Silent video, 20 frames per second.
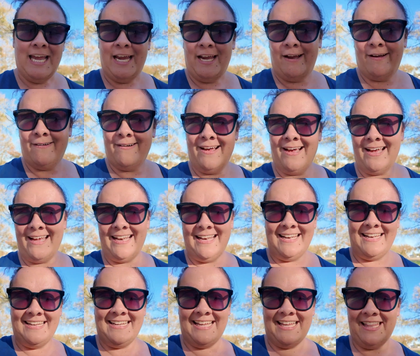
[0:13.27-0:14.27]
You're not
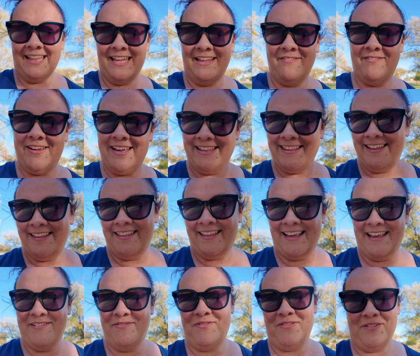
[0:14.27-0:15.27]
living the
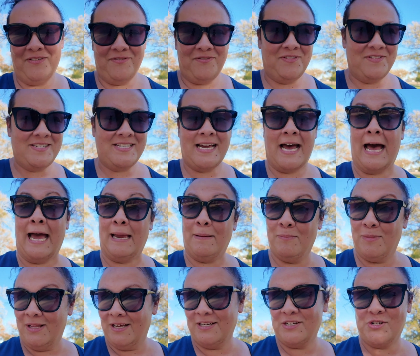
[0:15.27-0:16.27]
life of
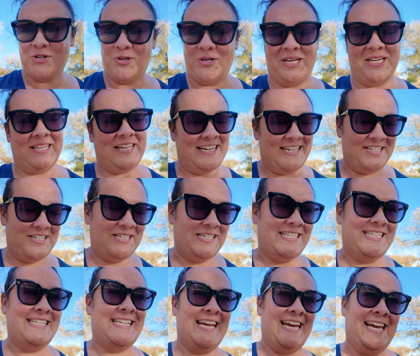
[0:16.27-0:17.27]
time luxury, let's
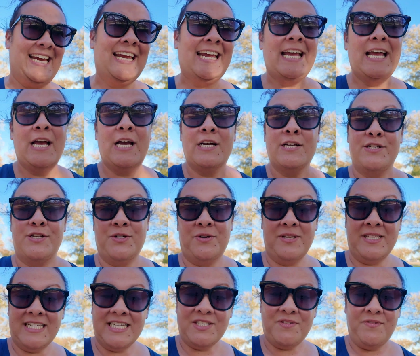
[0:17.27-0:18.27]
just say. So
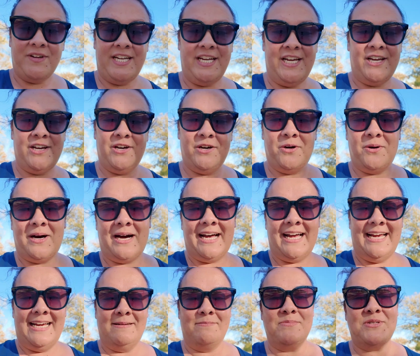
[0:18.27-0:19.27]
in this video,
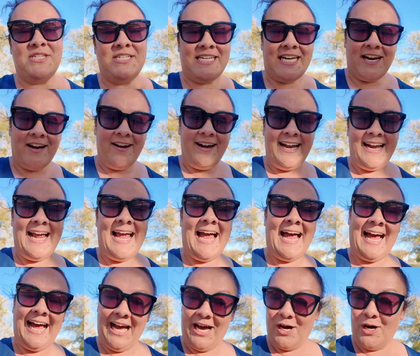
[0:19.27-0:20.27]
I'm sharing
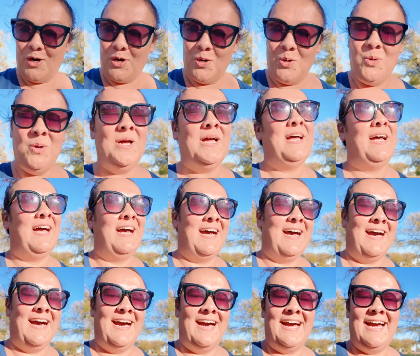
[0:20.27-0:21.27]
how
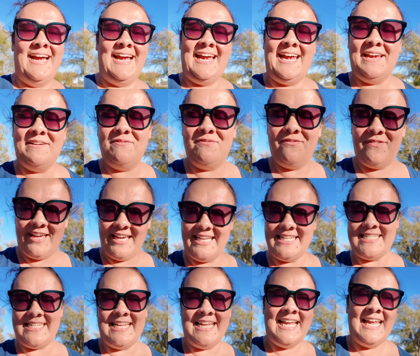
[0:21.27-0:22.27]
I
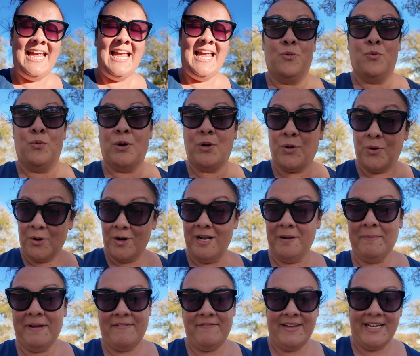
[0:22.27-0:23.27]
fit
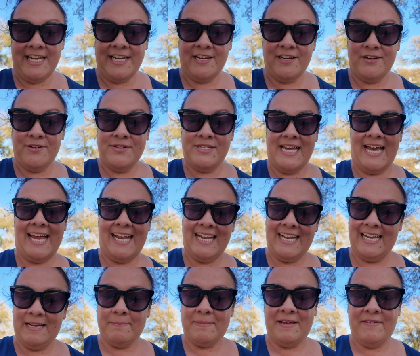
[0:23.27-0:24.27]
recording my videos,
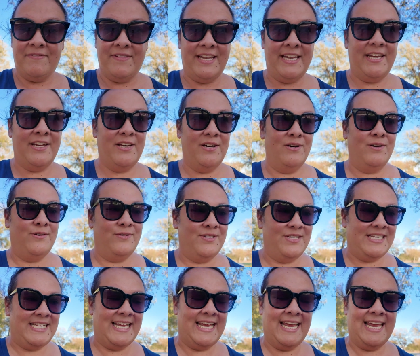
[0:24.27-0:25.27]
editing my
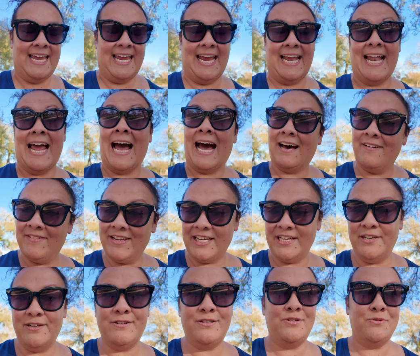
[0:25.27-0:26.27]
videos, and having
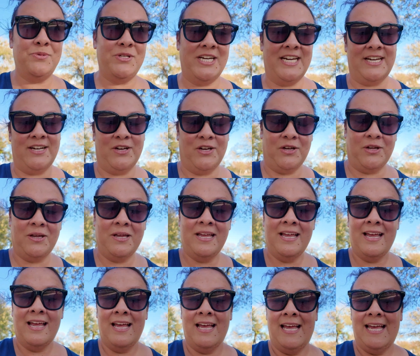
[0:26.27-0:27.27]
a YouTube channel
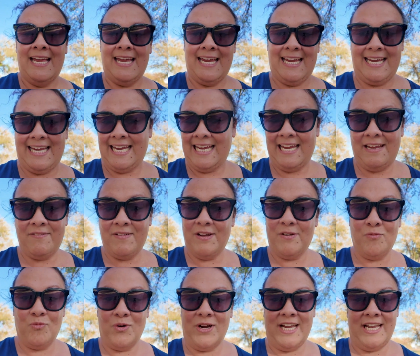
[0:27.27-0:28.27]

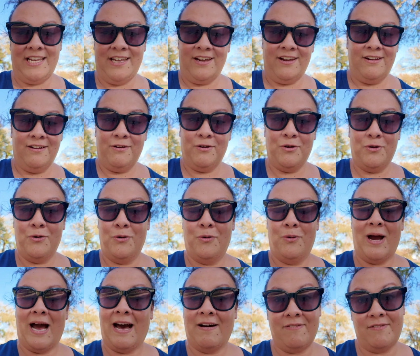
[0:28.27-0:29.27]
even when
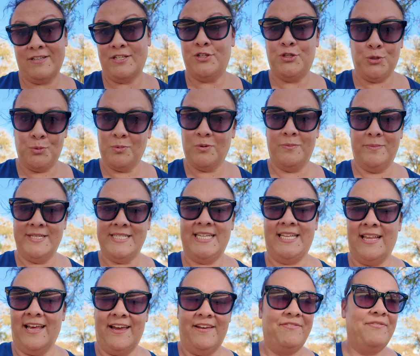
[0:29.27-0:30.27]
you have a super busy
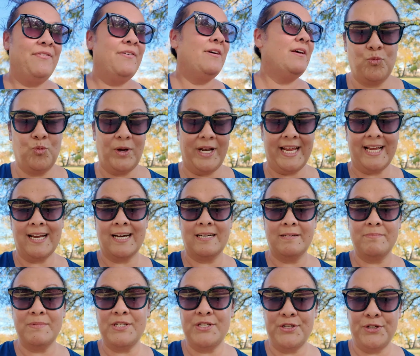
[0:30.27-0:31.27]
life. When it
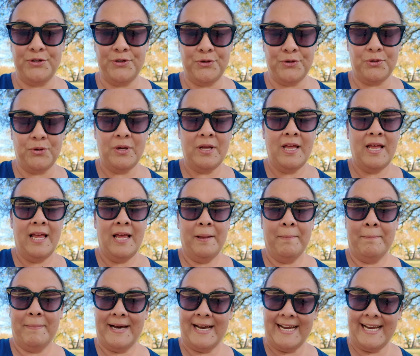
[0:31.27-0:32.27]
comes to
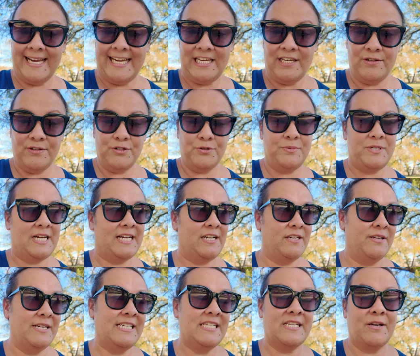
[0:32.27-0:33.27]
my YouTube
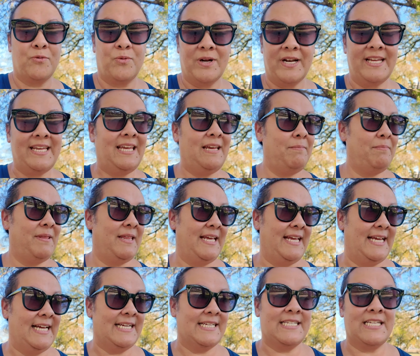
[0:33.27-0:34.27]
channel is I want to keep
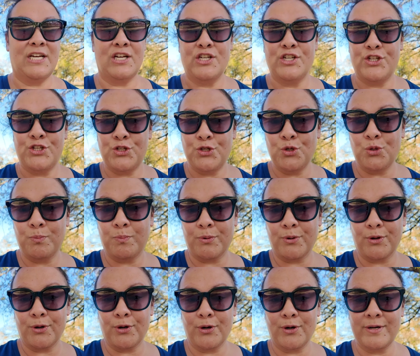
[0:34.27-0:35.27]
things
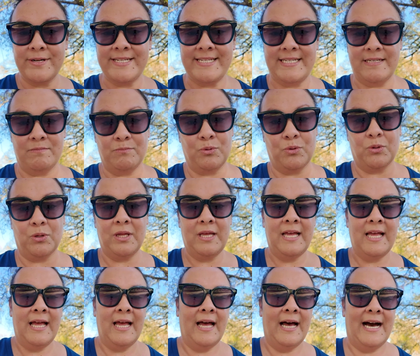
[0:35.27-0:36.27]
super simple.
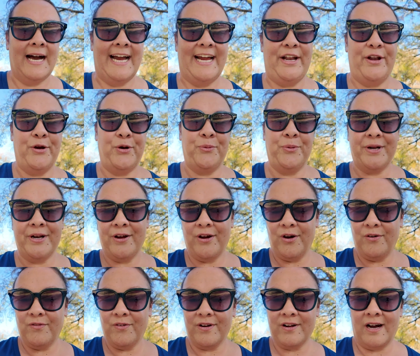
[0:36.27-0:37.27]
I don't want to
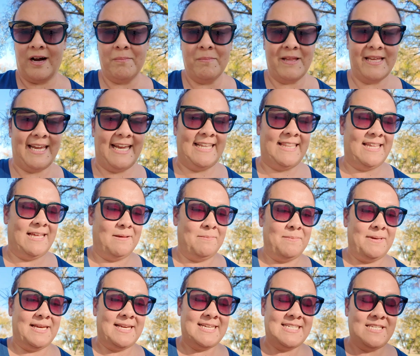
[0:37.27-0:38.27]
overcomplicate them
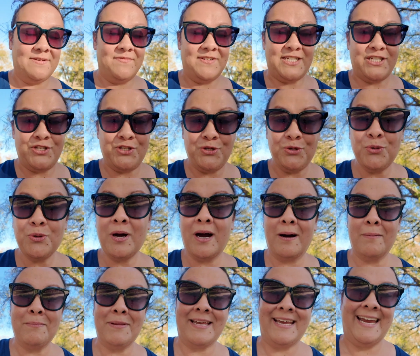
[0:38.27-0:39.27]
because if it's too
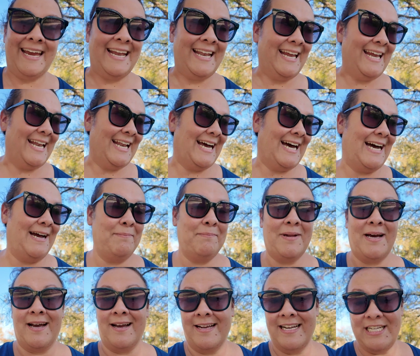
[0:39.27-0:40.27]
complicated, I'm
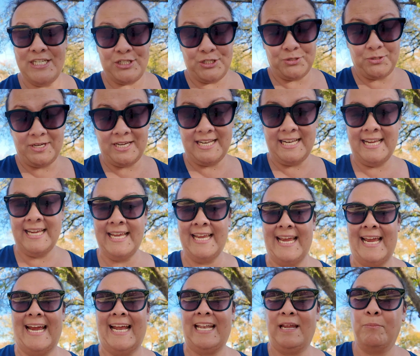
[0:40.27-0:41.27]
not going to do it
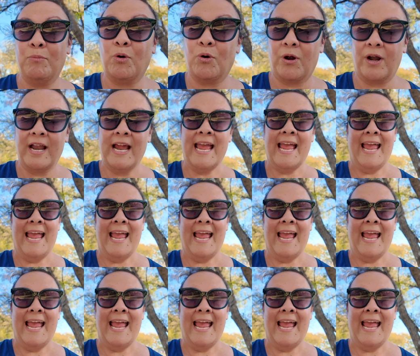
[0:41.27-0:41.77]
anymore.